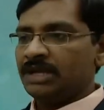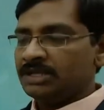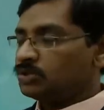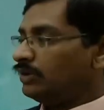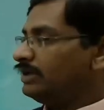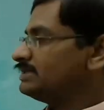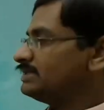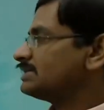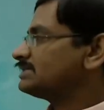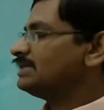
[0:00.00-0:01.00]
So he
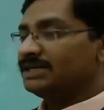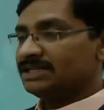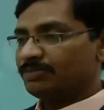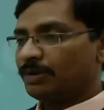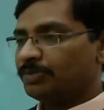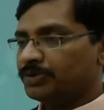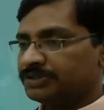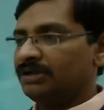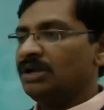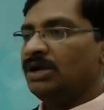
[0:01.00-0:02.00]
says that it is
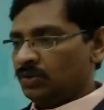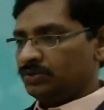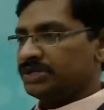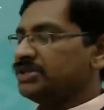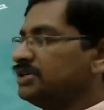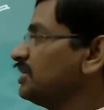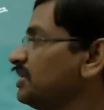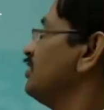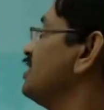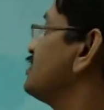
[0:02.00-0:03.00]
proportional, which
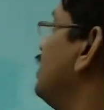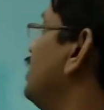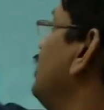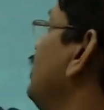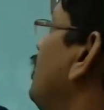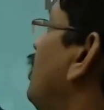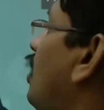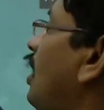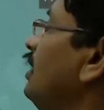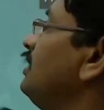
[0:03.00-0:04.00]
essentially means that
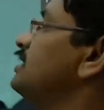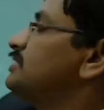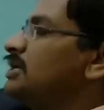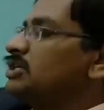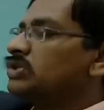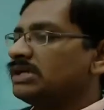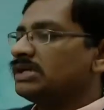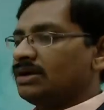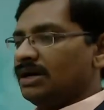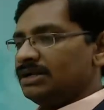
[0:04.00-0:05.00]
all these ratios
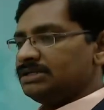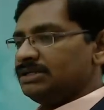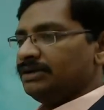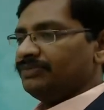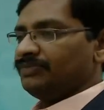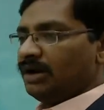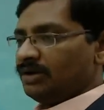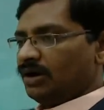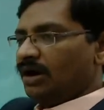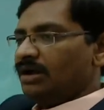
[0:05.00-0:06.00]
are constant, or
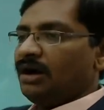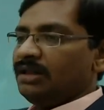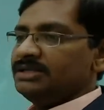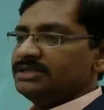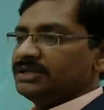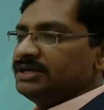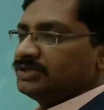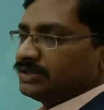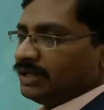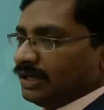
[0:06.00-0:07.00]
all these ratios are